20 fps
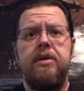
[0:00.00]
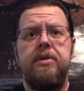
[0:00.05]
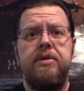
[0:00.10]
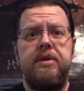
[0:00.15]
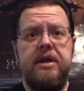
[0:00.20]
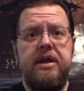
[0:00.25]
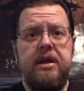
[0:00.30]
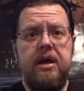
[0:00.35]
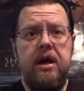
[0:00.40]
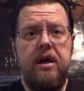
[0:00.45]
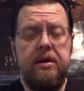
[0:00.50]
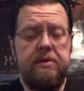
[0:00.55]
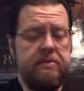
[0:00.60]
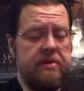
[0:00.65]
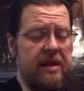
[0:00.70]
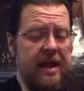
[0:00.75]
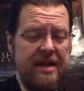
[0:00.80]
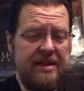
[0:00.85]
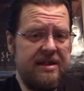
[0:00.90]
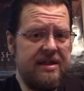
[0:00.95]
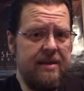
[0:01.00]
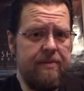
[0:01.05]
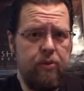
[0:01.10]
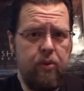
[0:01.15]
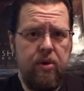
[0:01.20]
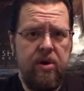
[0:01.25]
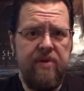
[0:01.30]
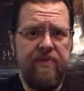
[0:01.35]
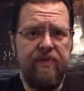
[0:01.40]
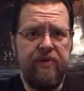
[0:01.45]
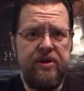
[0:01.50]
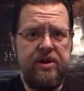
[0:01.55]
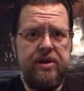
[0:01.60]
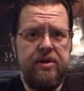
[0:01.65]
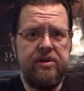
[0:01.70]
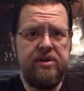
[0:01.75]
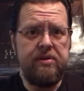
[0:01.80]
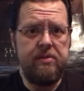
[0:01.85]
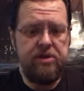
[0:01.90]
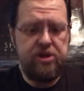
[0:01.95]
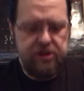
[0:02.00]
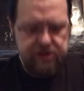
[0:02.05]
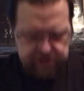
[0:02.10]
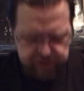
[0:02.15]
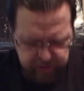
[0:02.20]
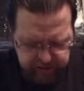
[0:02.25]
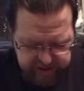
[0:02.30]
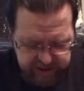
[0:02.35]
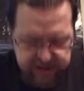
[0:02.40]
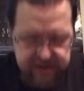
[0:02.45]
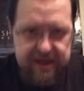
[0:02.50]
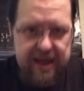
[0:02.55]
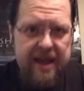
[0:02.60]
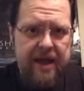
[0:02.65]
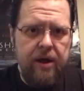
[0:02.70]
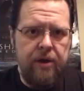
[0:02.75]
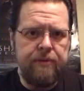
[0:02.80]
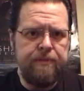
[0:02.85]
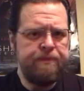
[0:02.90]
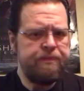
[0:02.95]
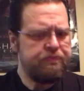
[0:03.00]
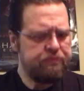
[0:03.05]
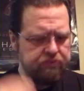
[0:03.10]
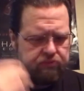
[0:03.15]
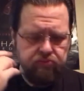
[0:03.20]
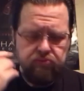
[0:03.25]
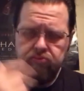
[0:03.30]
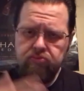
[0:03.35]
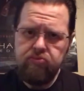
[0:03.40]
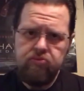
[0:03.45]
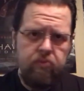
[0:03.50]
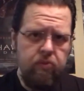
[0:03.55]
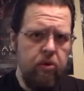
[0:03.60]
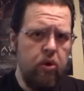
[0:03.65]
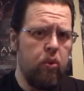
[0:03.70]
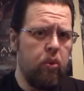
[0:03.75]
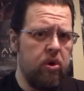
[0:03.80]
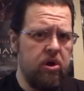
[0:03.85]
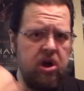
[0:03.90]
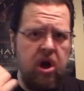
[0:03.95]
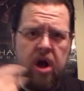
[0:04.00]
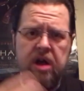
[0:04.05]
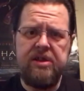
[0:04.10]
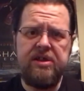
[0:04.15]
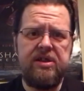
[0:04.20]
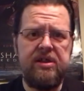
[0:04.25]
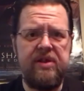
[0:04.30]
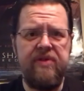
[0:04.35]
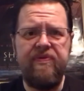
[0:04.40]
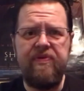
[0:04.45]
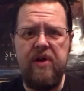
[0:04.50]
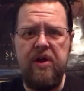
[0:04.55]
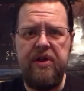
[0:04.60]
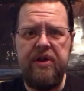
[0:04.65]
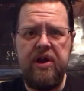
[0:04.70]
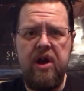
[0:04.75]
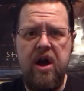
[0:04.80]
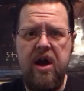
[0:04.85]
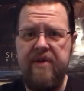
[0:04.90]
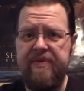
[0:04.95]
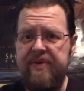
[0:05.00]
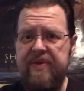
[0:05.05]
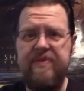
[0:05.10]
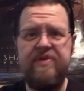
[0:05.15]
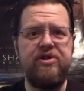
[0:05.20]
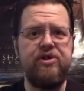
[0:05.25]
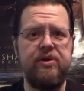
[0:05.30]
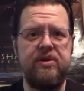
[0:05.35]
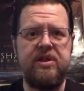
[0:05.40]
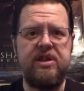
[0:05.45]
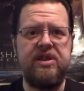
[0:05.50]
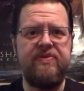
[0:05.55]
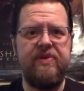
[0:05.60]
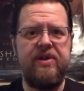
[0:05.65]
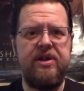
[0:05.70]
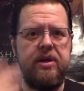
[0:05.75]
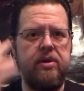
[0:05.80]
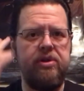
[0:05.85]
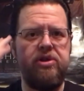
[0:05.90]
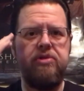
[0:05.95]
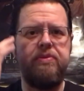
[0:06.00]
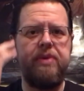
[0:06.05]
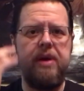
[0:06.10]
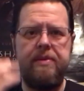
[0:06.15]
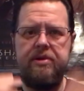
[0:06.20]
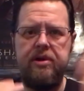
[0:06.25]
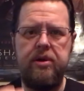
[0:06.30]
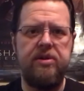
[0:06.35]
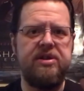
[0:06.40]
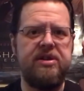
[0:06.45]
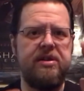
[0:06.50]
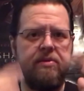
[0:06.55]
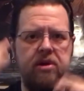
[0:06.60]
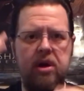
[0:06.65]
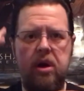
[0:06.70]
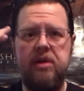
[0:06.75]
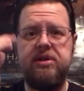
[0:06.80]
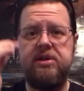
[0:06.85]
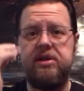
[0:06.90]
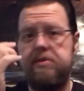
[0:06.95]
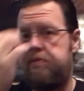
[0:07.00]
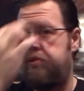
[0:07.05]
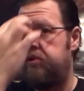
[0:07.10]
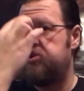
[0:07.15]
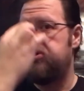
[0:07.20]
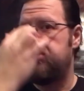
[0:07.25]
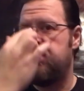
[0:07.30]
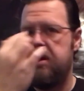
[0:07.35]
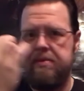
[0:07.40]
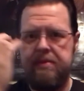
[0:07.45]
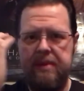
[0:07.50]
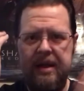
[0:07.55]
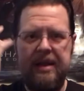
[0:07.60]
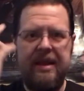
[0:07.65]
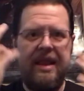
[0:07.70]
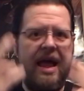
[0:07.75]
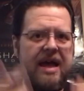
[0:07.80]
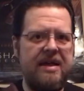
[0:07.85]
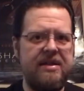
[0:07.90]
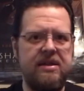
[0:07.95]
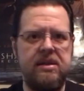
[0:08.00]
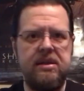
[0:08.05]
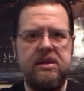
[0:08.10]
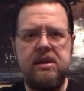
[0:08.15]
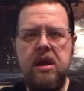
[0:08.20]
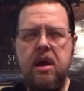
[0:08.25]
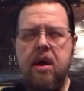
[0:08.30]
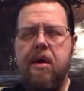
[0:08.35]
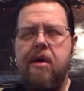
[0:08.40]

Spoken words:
the glasses I've been wearing for years, I mean, just looking down, were constantly falling off. Even during these videos, you probably noticed I'm constantly pushing up my glasses,